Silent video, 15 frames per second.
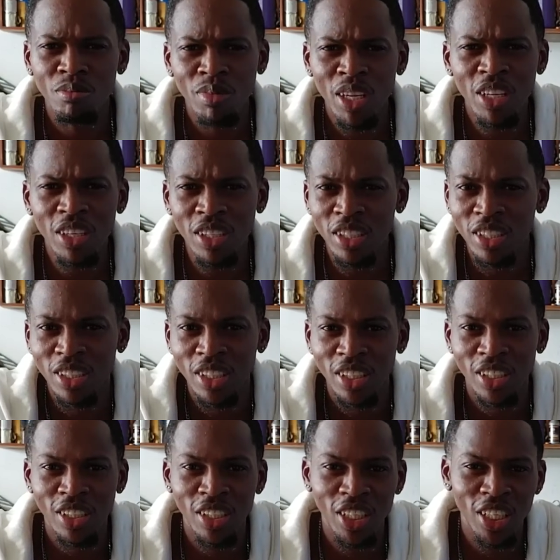you know,
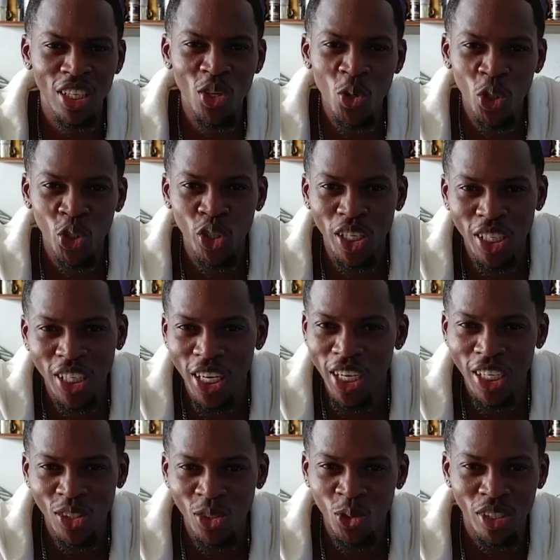the usual car
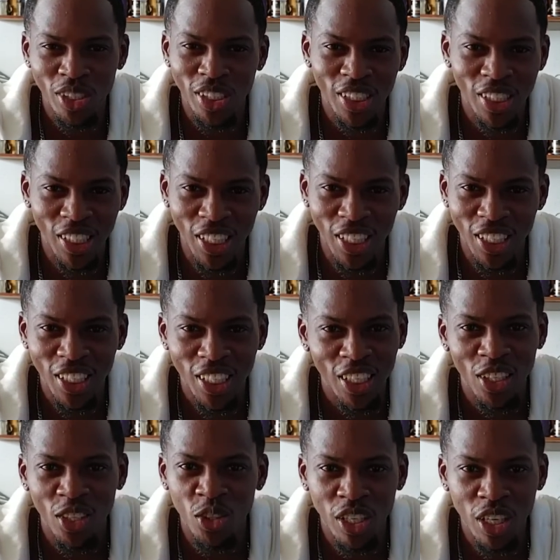enthusiast thing,
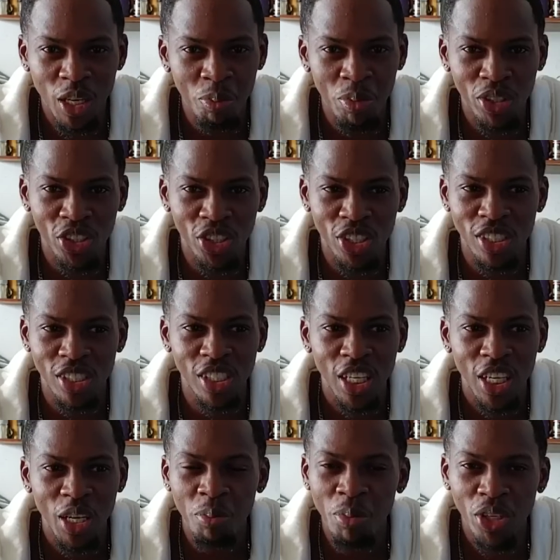looking at pictures,
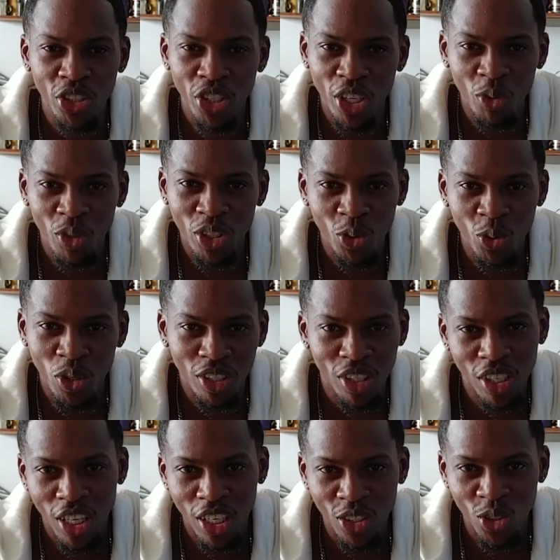picturing what you want the
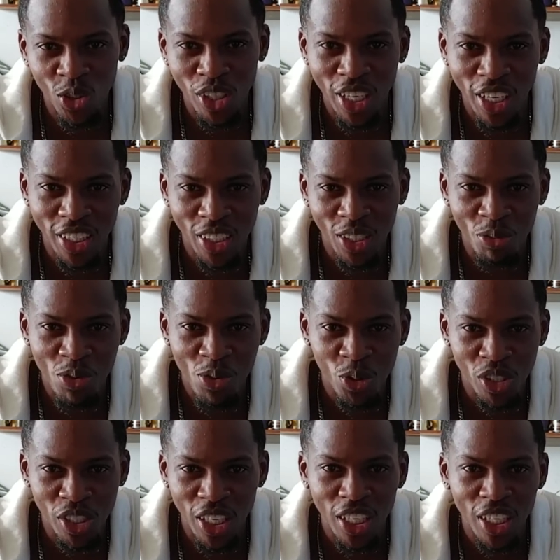car to look like in the
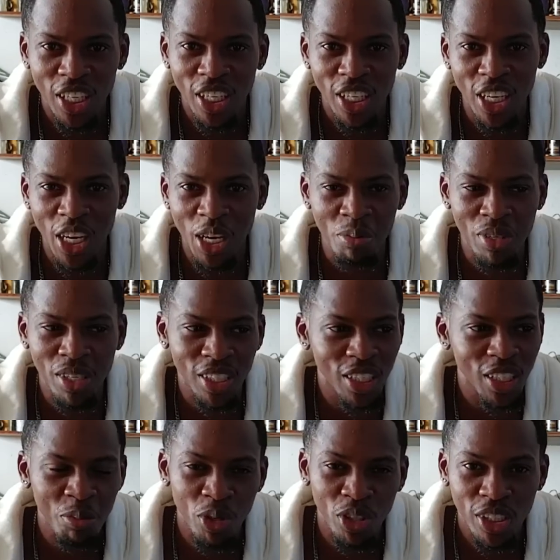future, you know what I mean?
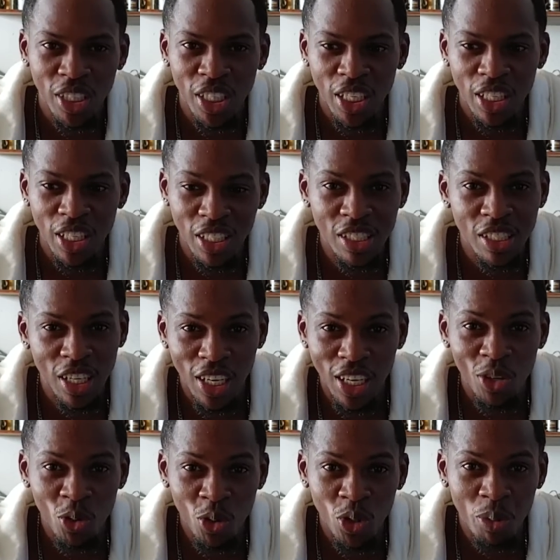But this
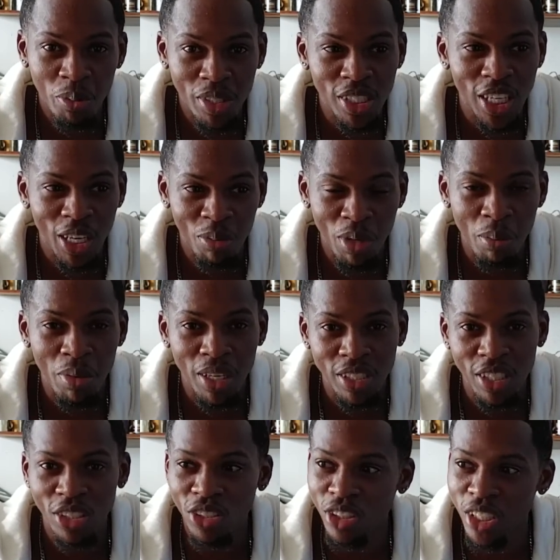car rolled up beside me and I
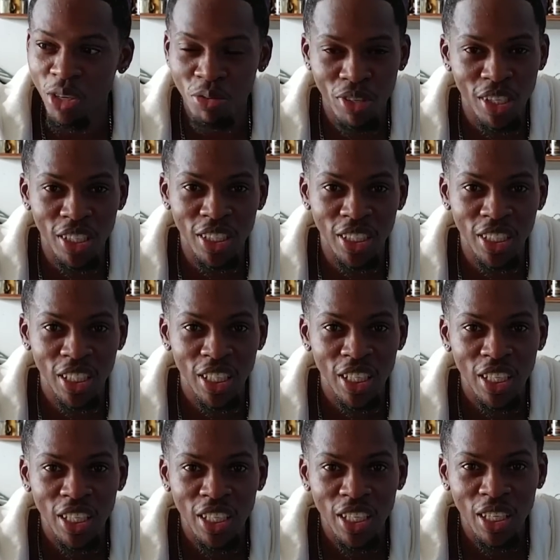said, no, definitely,
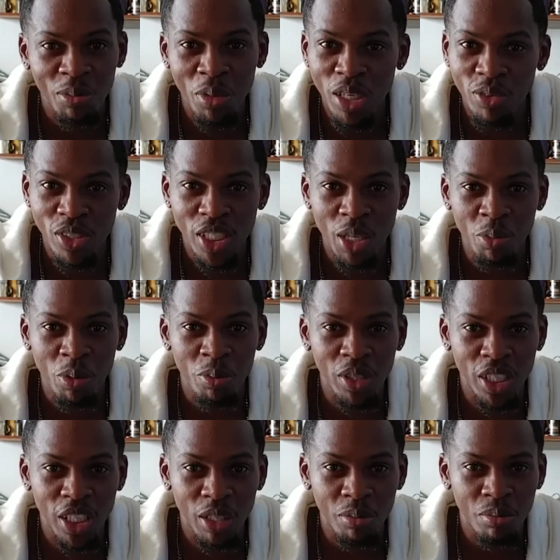I mean, if you step up my
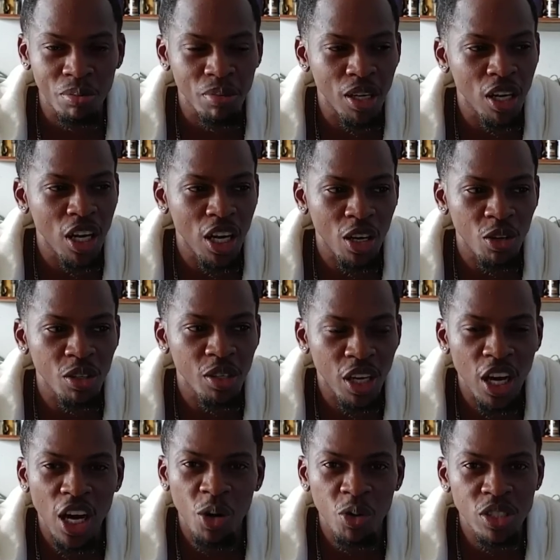game. My car, the
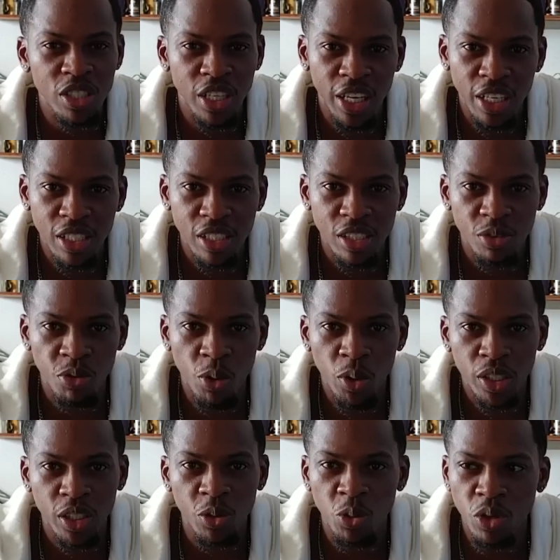car was nice for
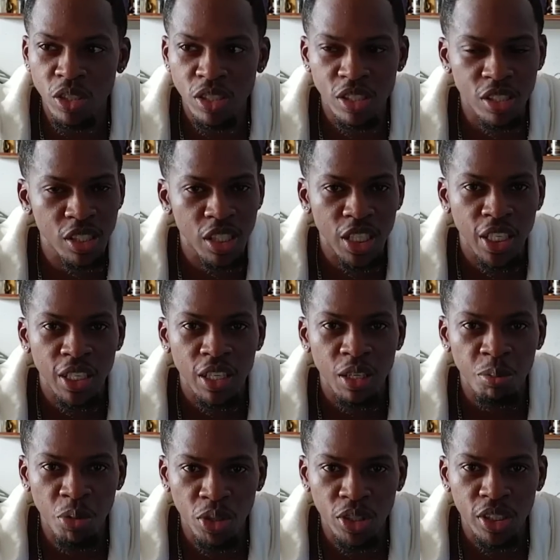what it was,
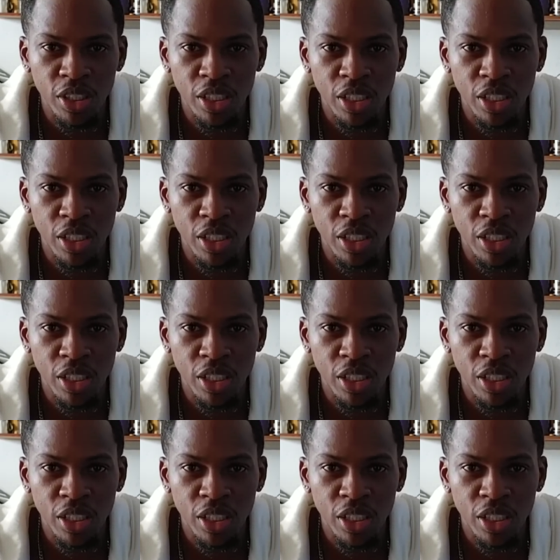but